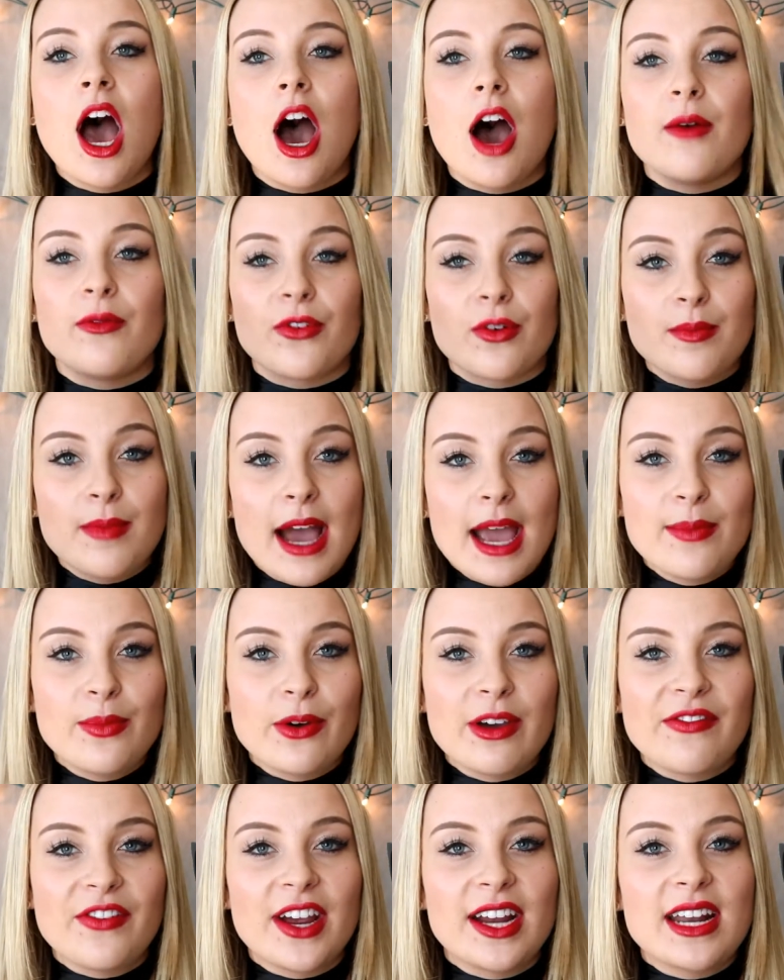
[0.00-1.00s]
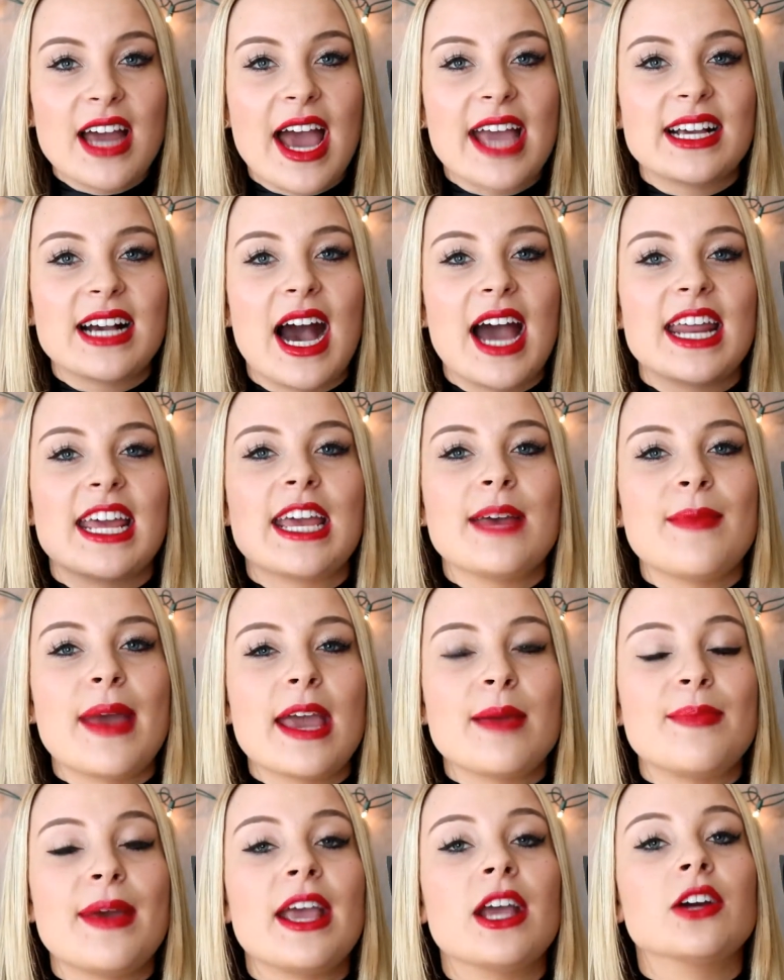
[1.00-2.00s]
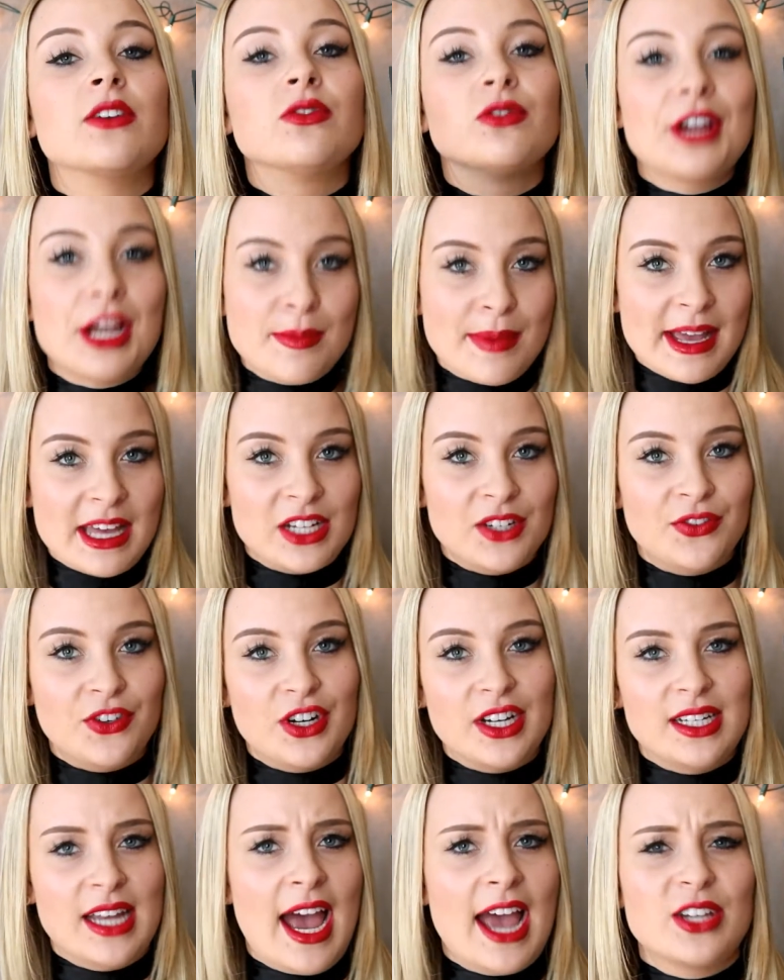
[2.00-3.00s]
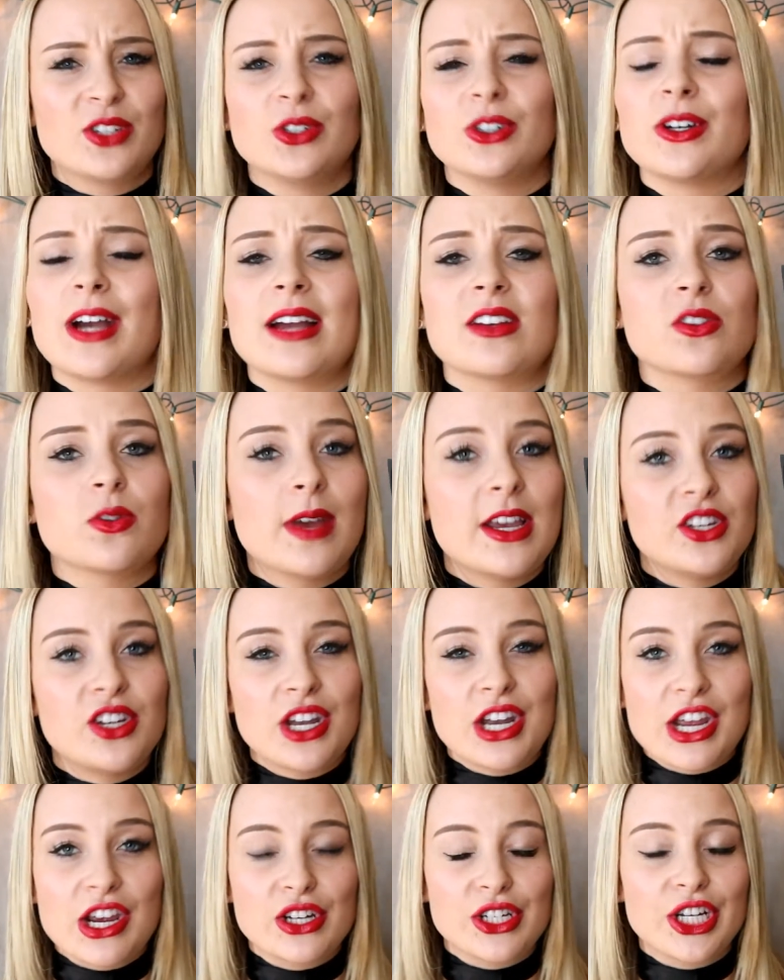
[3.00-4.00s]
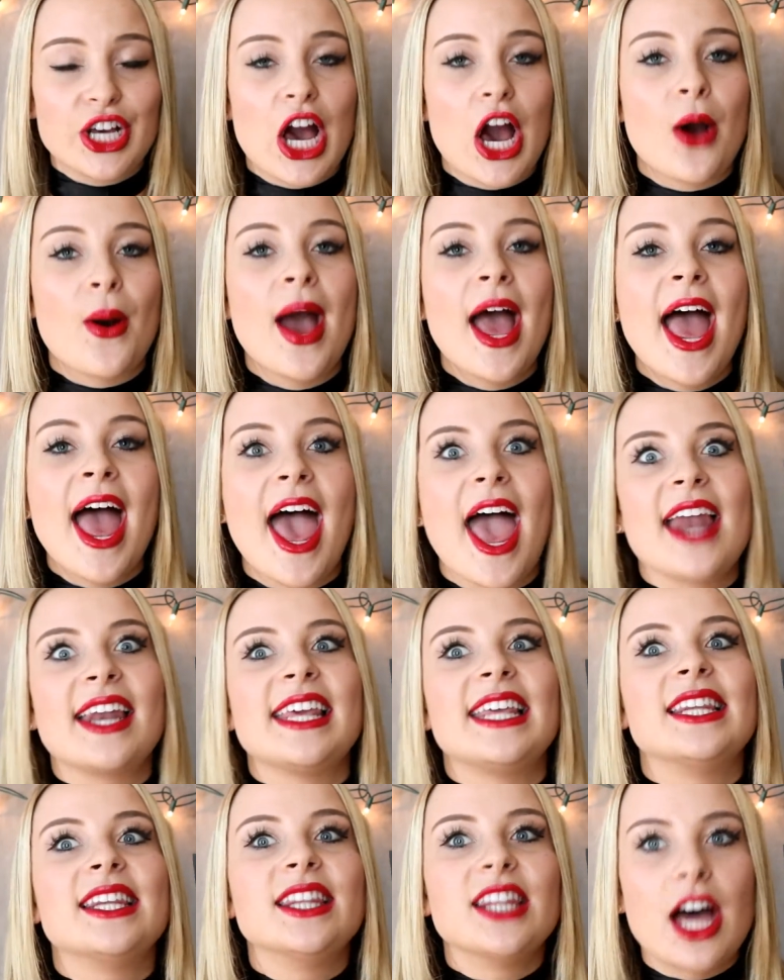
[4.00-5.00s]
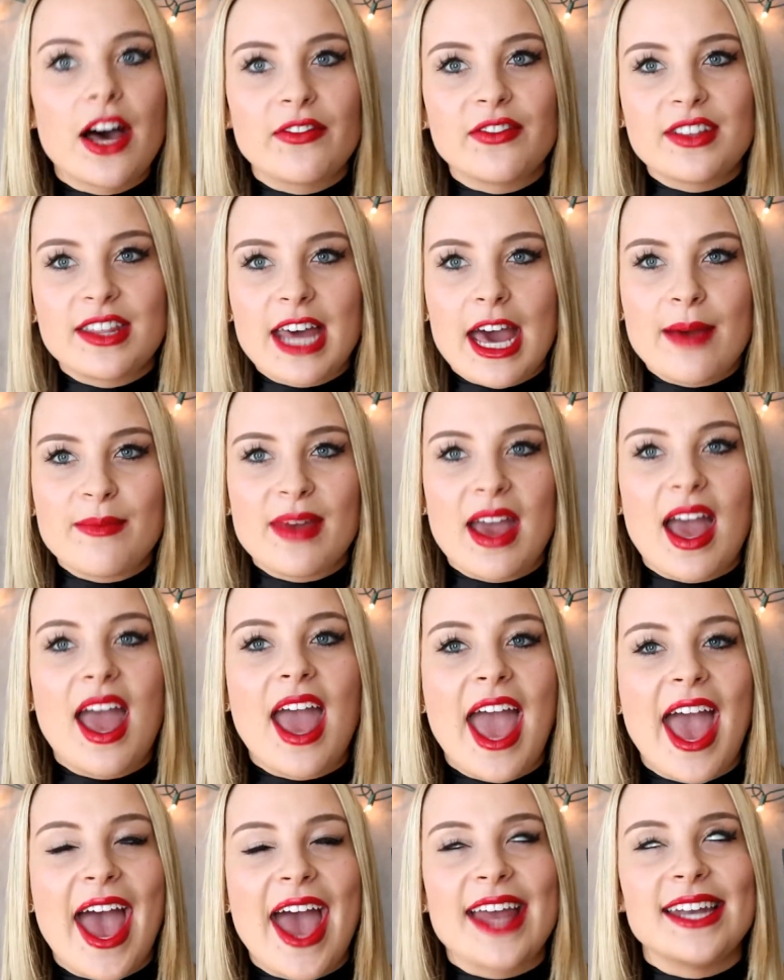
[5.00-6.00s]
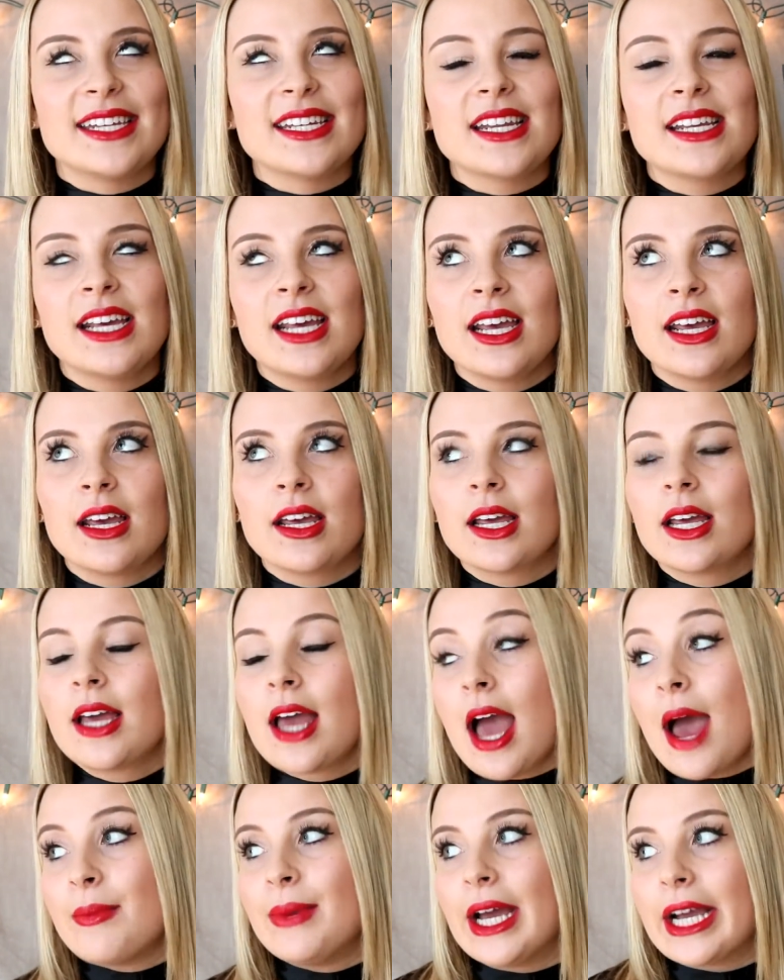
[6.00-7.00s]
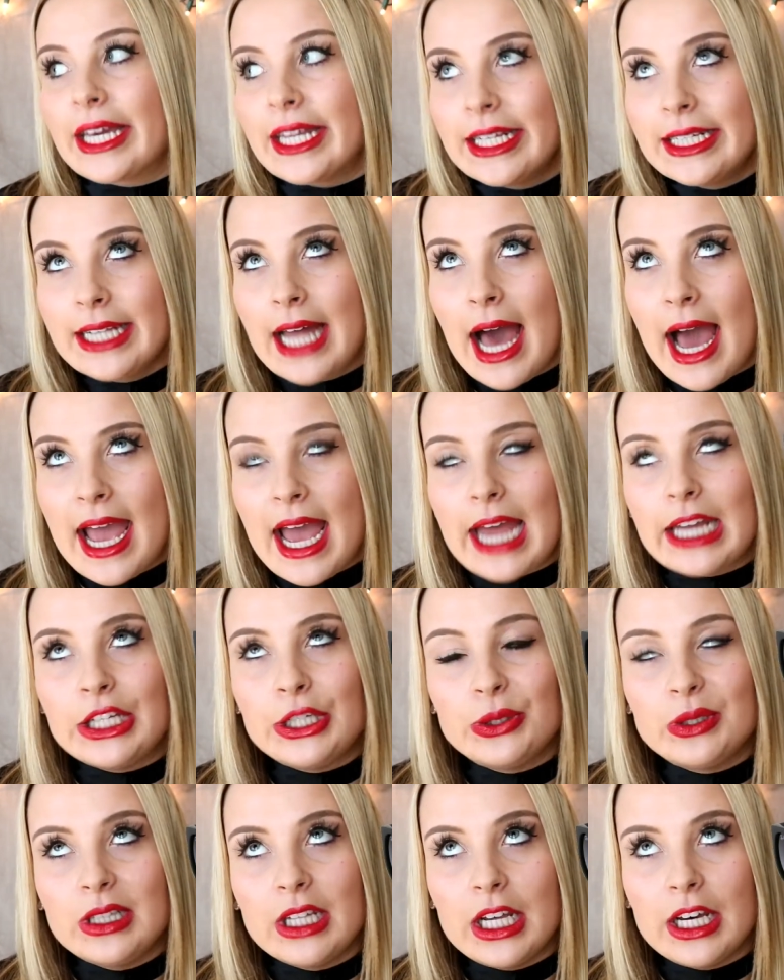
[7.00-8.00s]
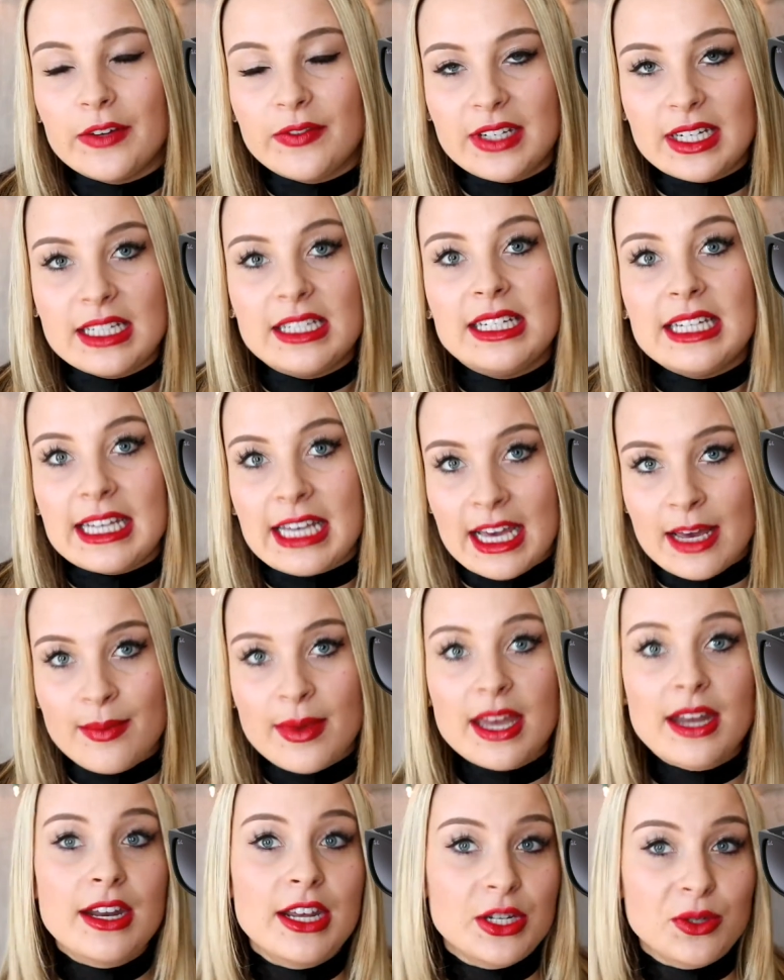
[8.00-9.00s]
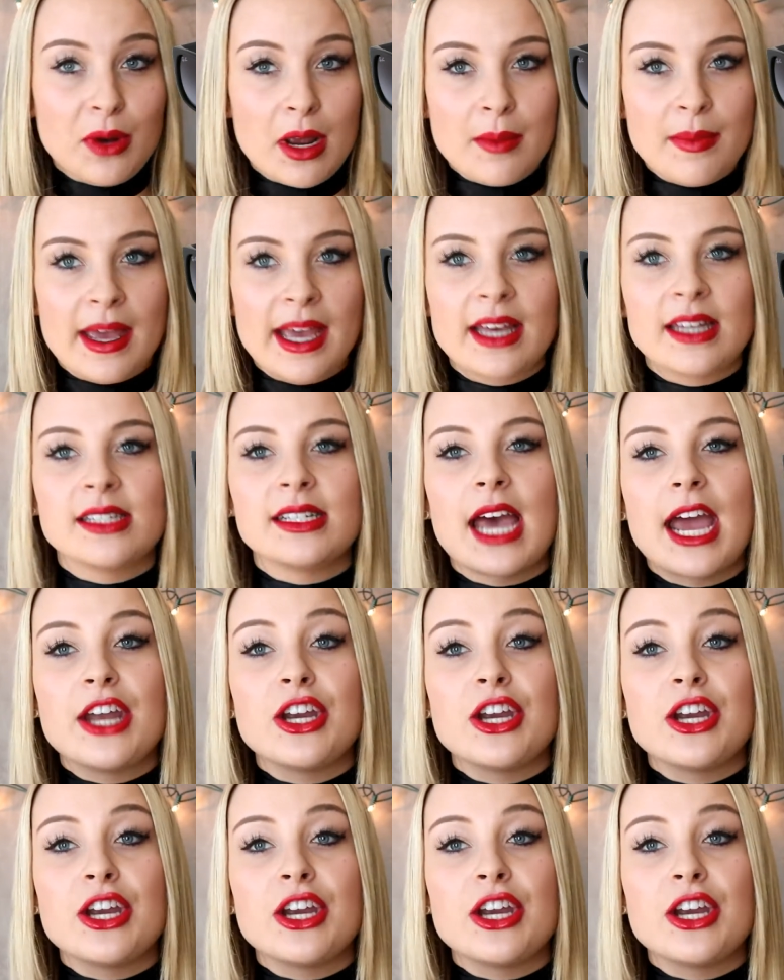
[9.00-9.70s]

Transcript: Um, for my boyfriend, I got him a pair of Ray-Bans for his high school graduation years ago, and he loved them, and I'm not gonna lie, I do love to see him in his Ray-Bans.